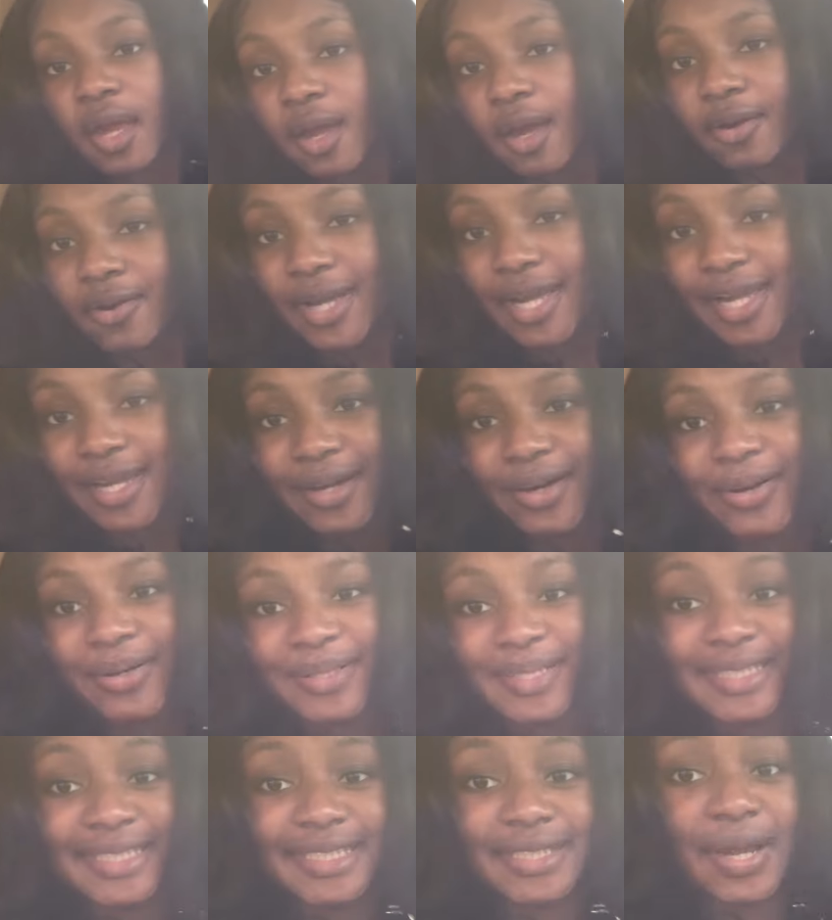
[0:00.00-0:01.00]
Okay, y'all,
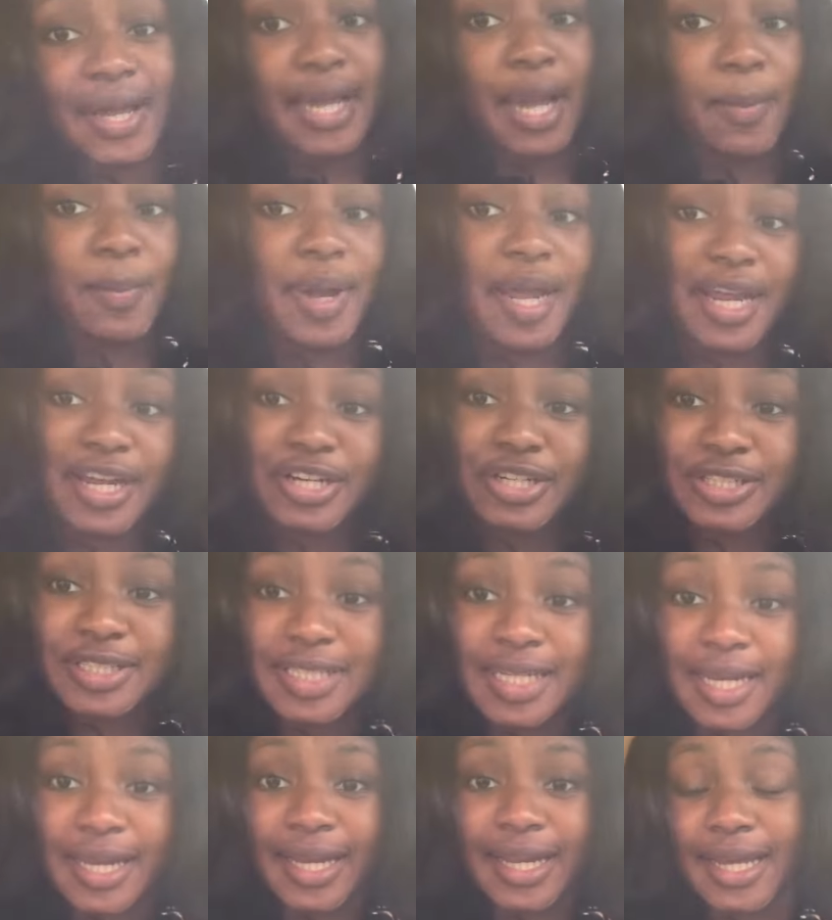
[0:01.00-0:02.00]
so I got my hair
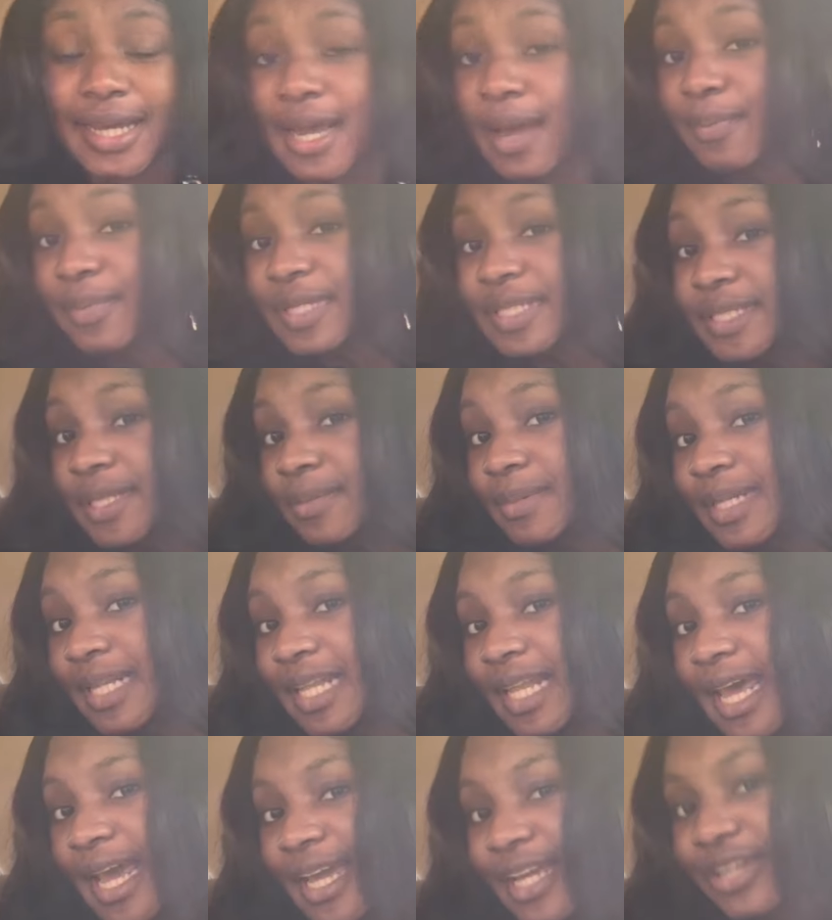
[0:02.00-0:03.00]
done. I got me some
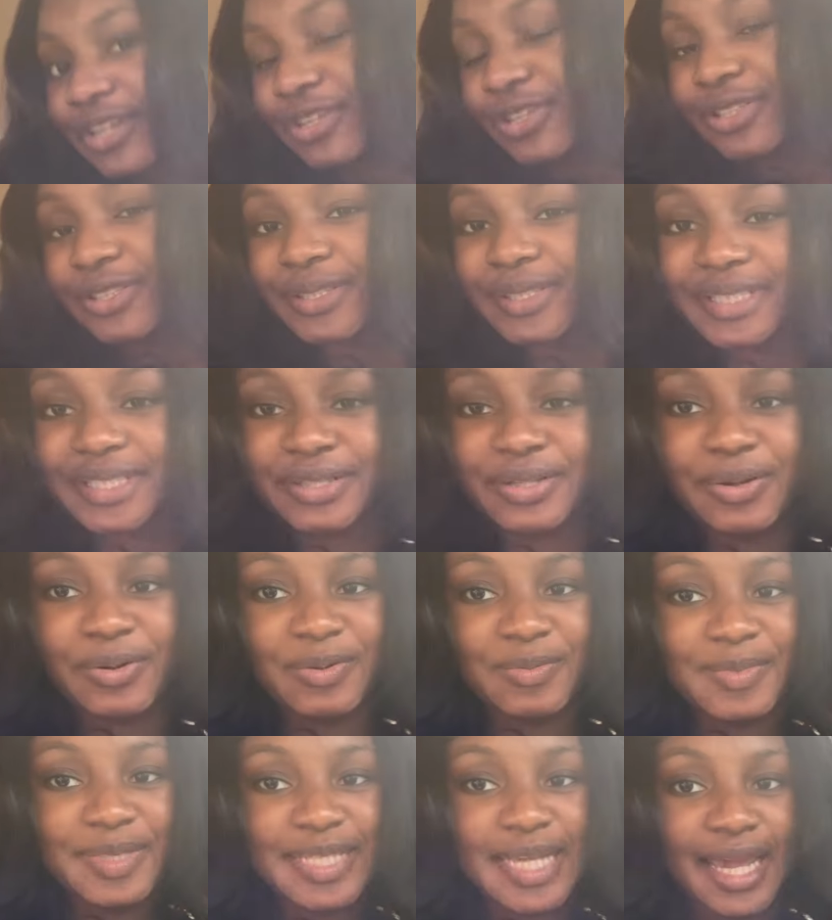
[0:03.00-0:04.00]
layers, you know what
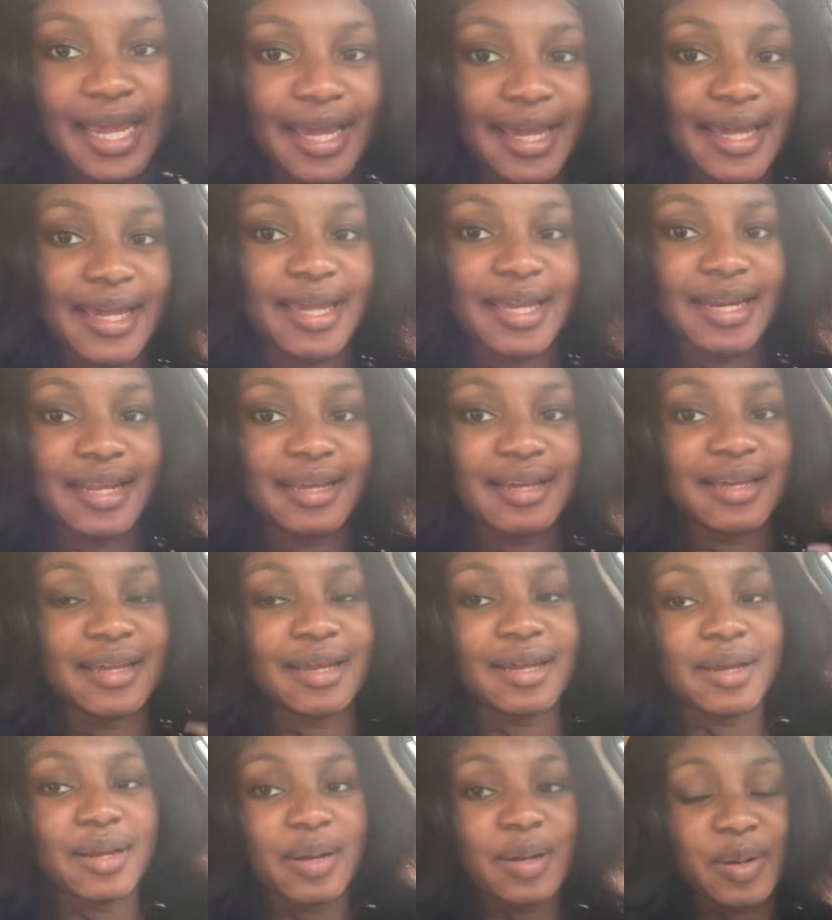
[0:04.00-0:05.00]
I'm saying?
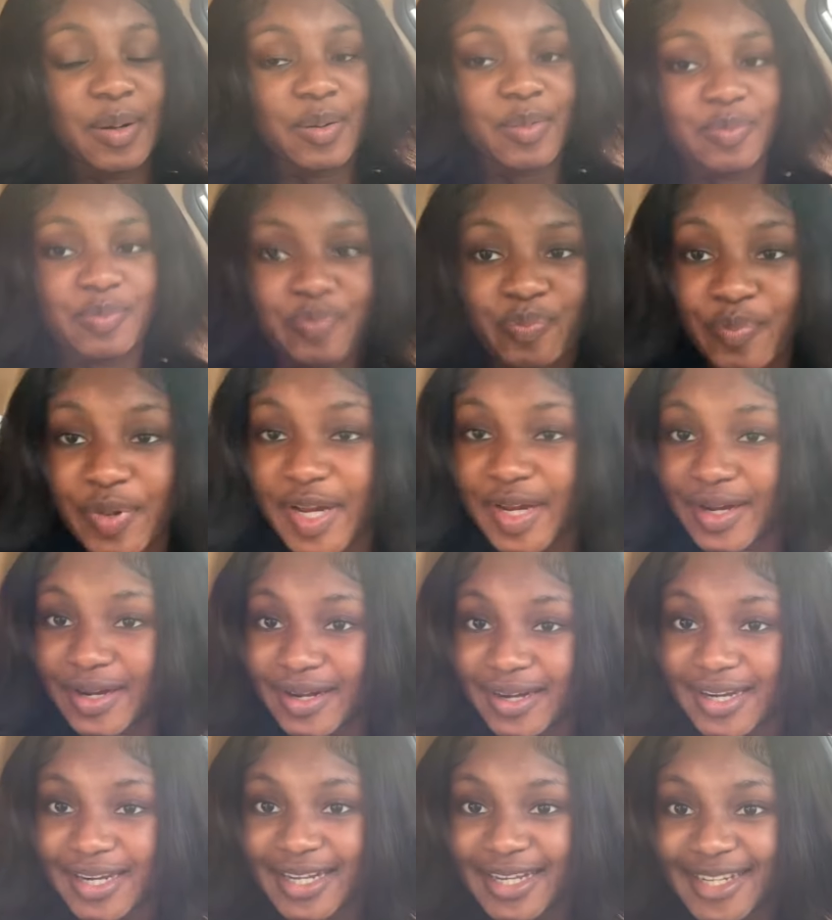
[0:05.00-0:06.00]

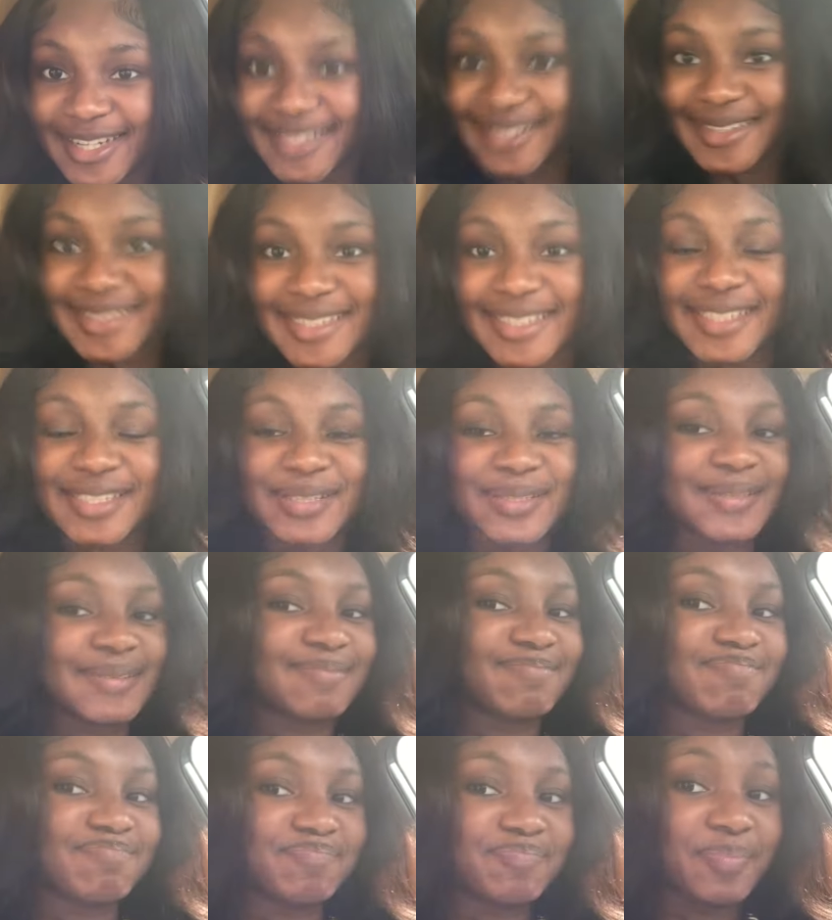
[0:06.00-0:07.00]
Period.
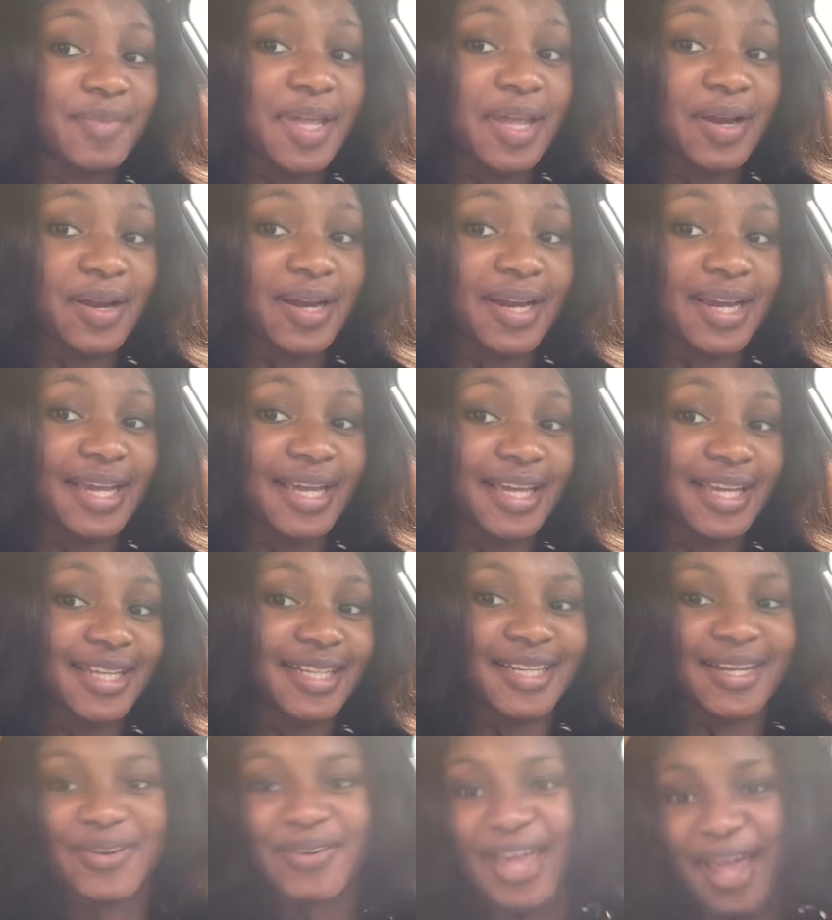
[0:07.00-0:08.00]

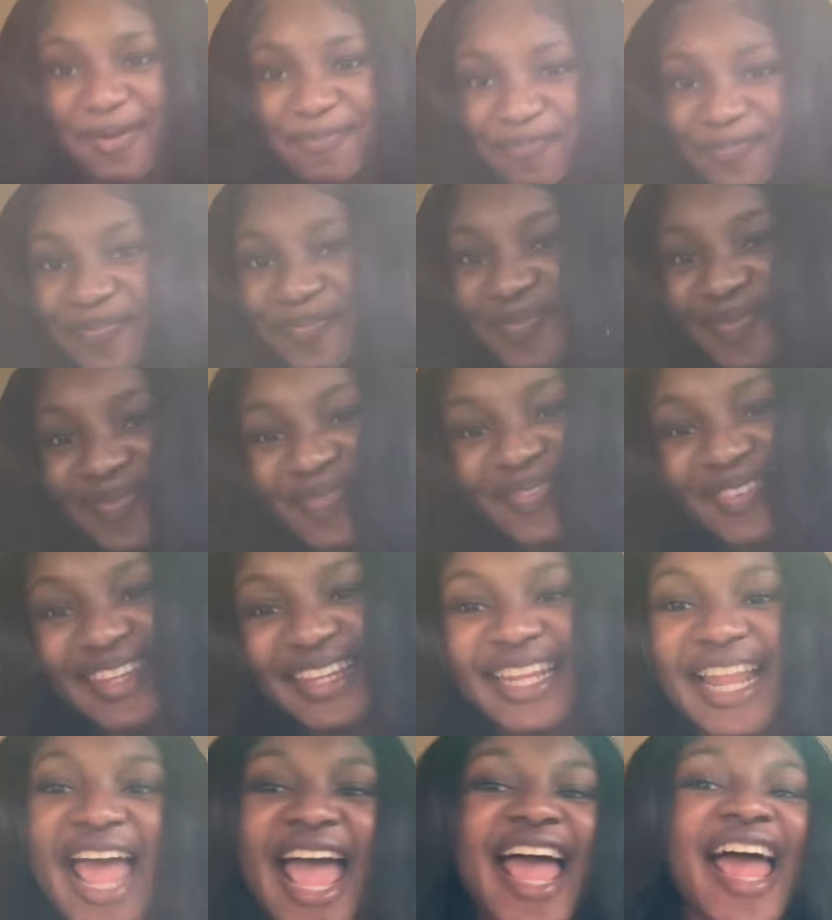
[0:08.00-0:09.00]
Okay.
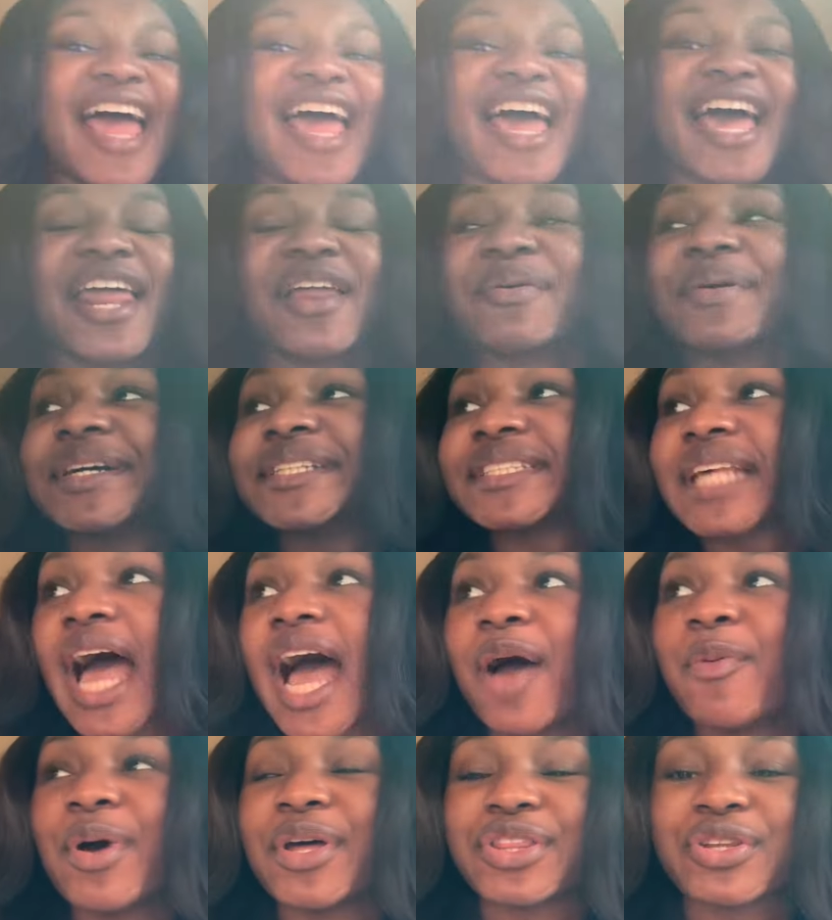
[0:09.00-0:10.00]
Anyways,
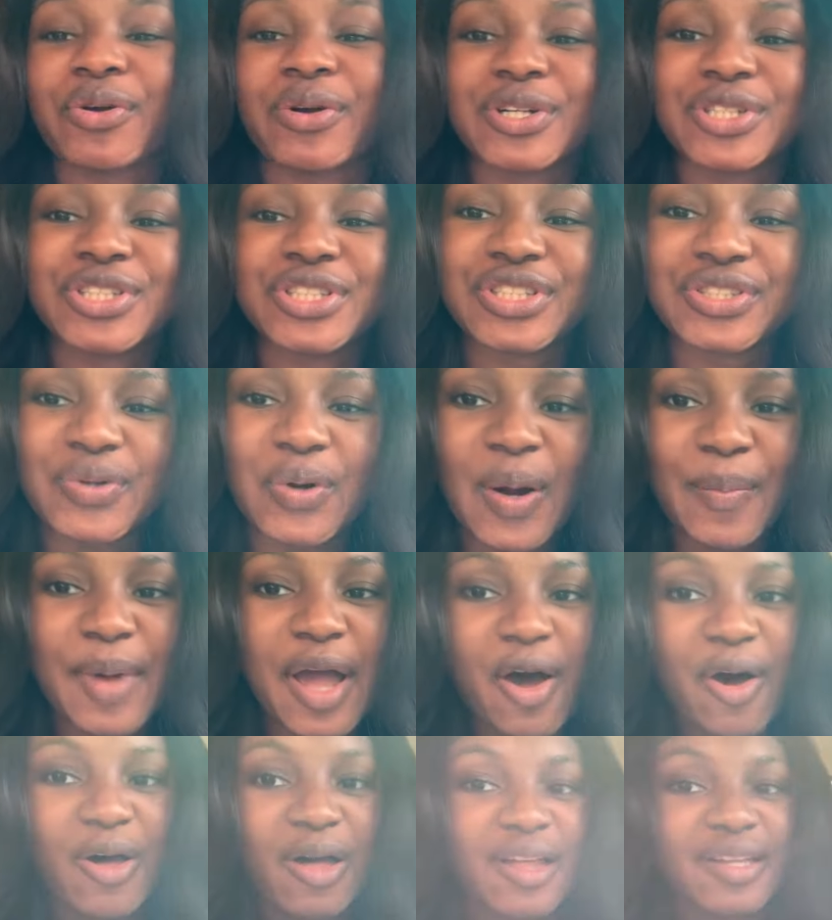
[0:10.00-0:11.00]
I'm at the grocery store. I'm
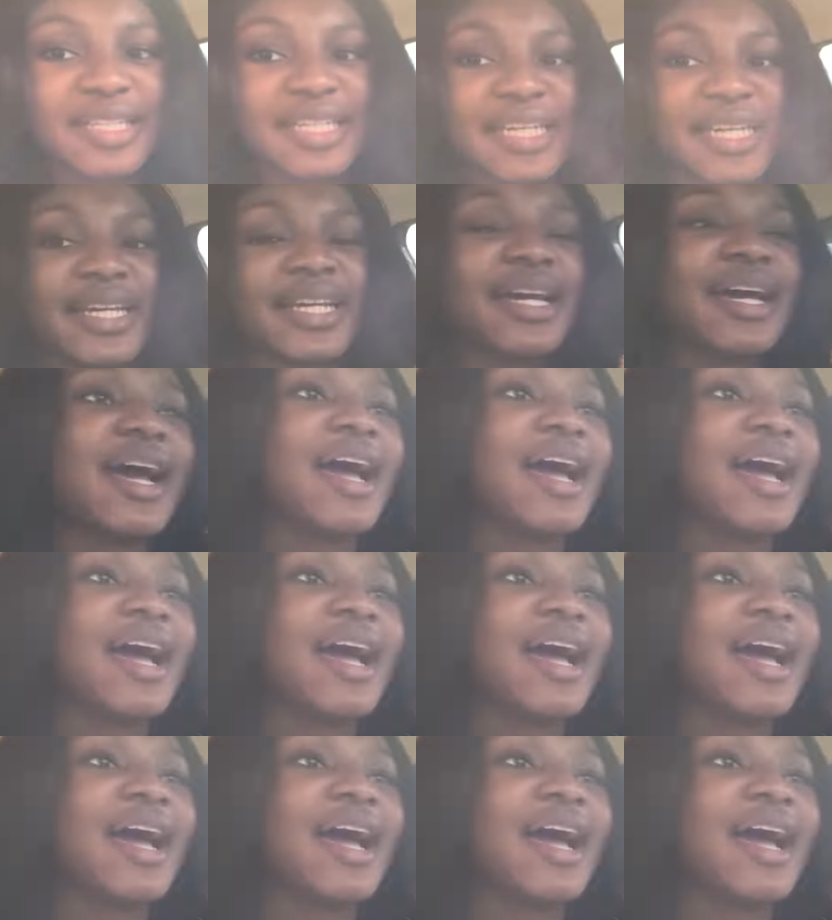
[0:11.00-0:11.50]
at Aldi.